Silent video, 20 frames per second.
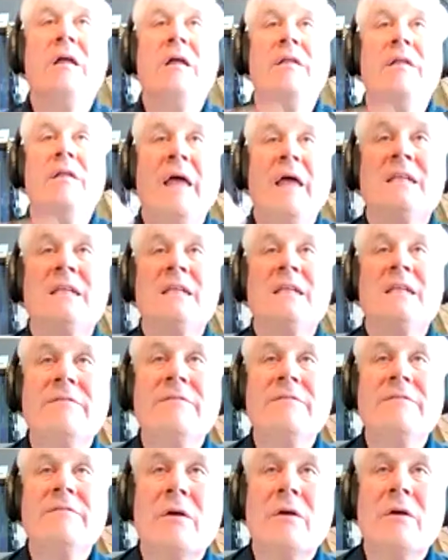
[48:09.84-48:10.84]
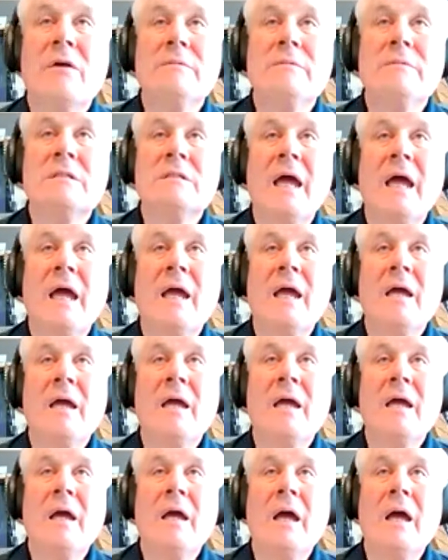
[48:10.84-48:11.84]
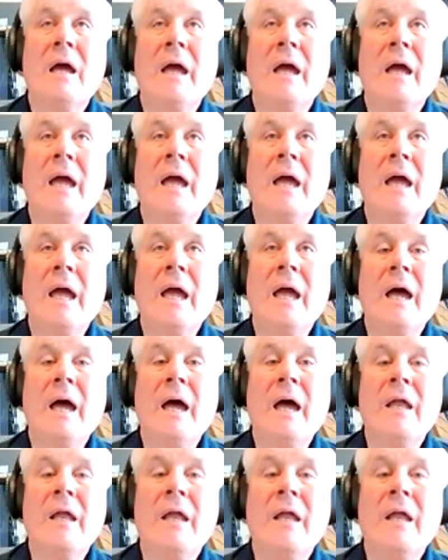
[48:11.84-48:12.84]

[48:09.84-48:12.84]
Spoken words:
New Year's. And it's open 24 hours